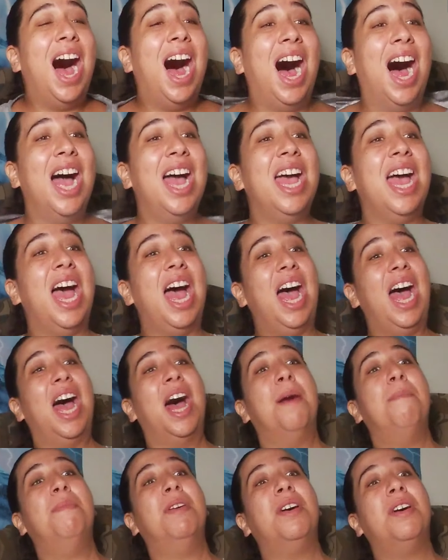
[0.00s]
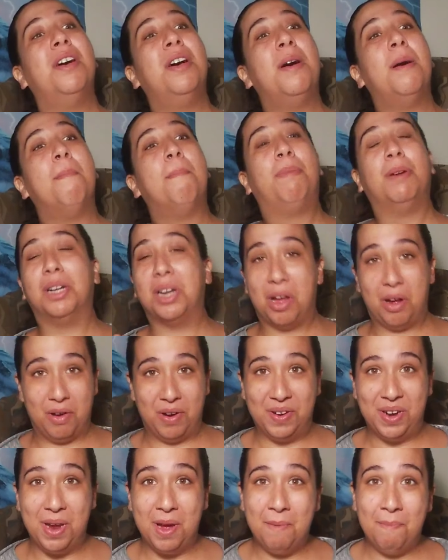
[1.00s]
I am
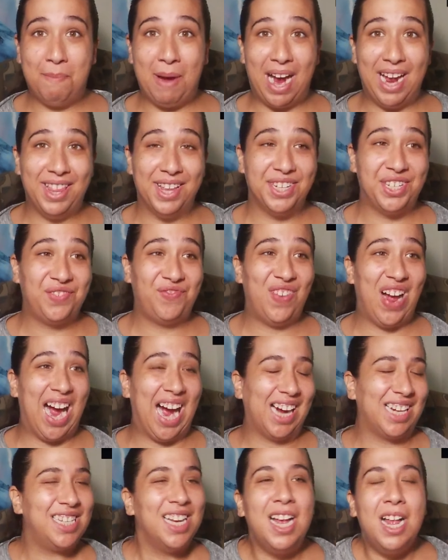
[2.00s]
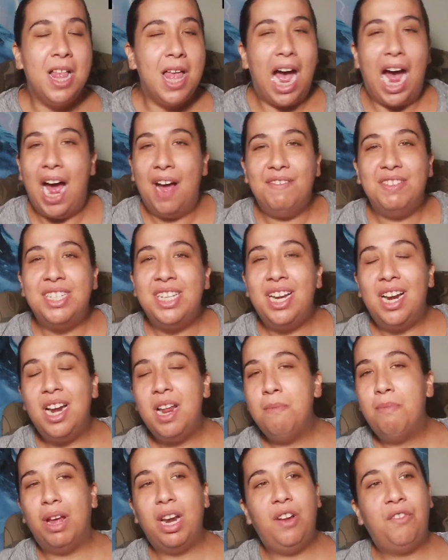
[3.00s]
blown by this fact. I haven't seen
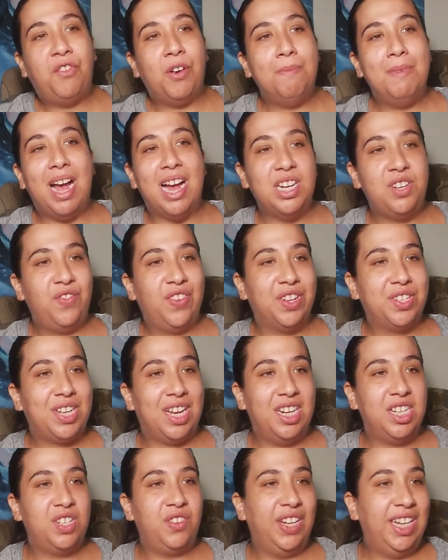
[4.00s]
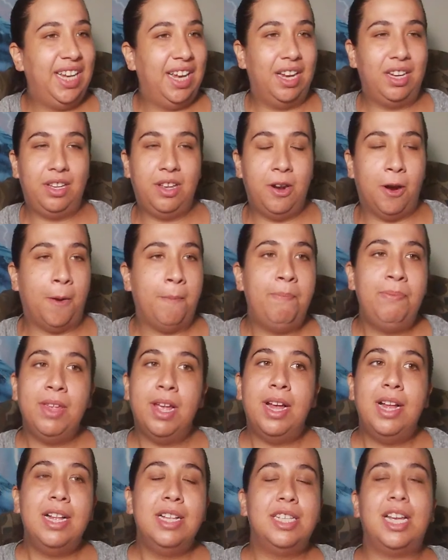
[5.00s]
anybody from Nashville, Tennessee, and you know,
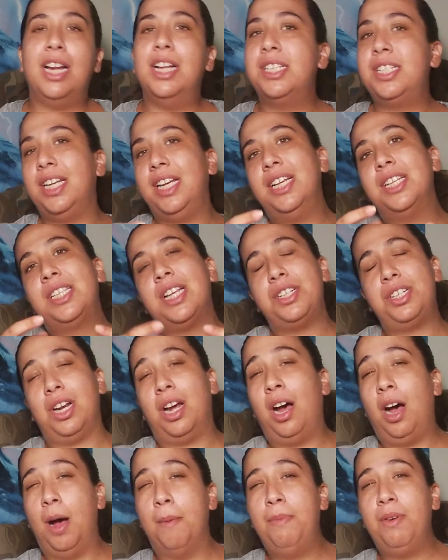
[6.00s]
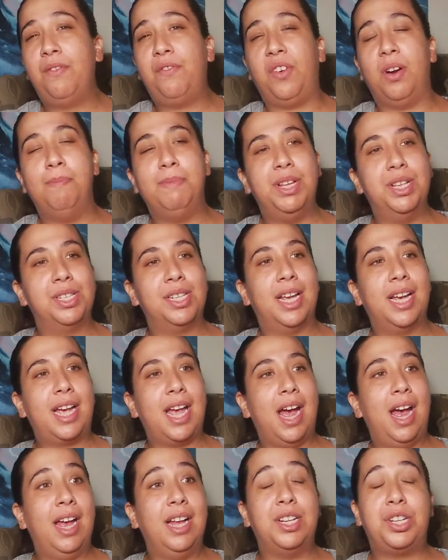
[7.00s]
Tennessee is such a hub for
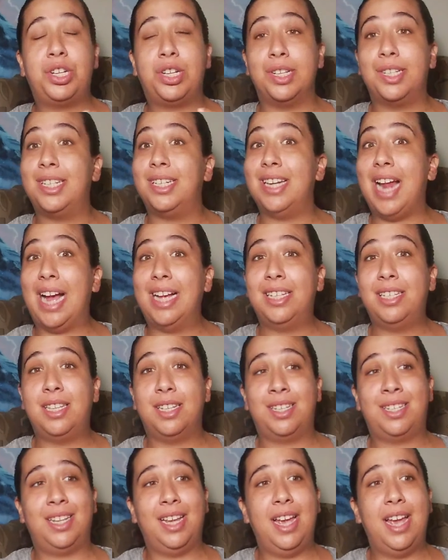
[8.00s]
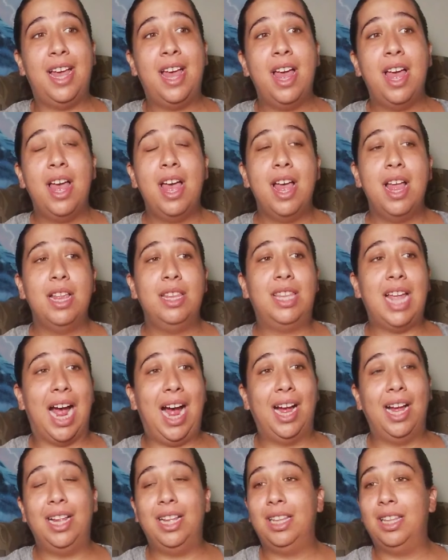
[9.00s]
music. It's just nice to see
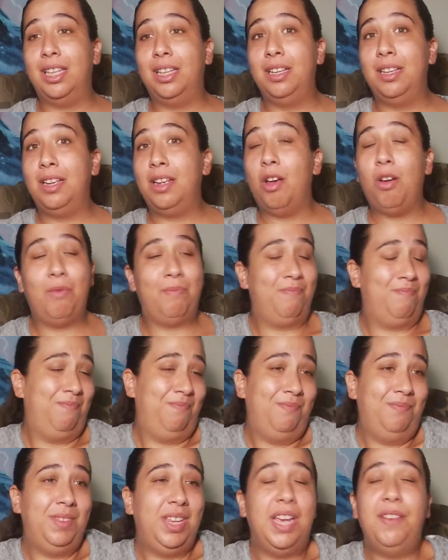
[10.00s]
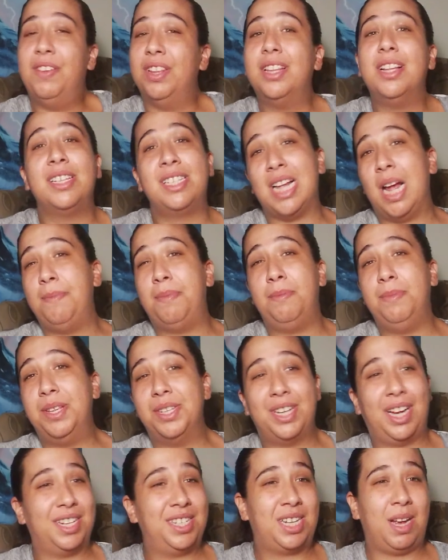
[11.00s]
that even this type of
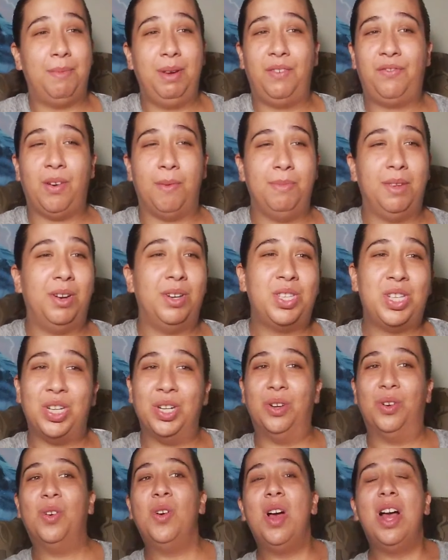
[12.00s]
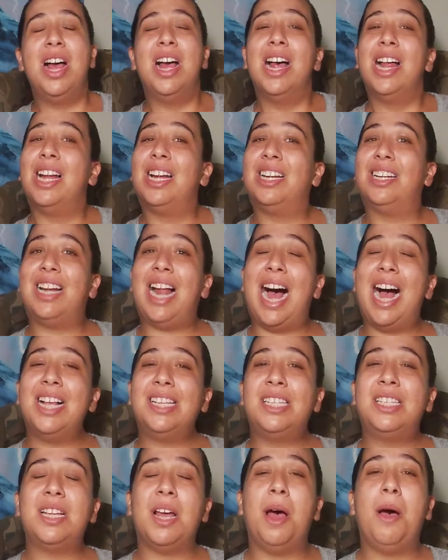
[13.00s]
music is coming from there too.
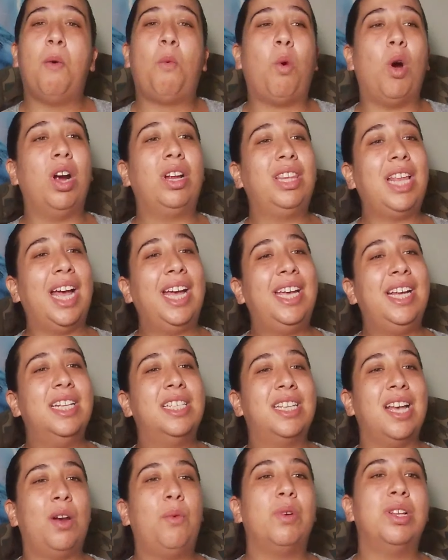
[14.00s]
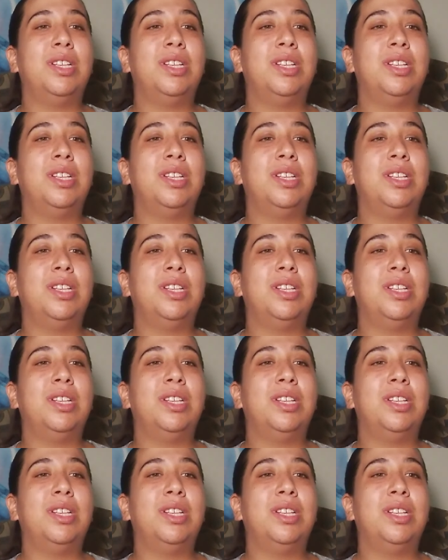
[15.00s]
Last work that he did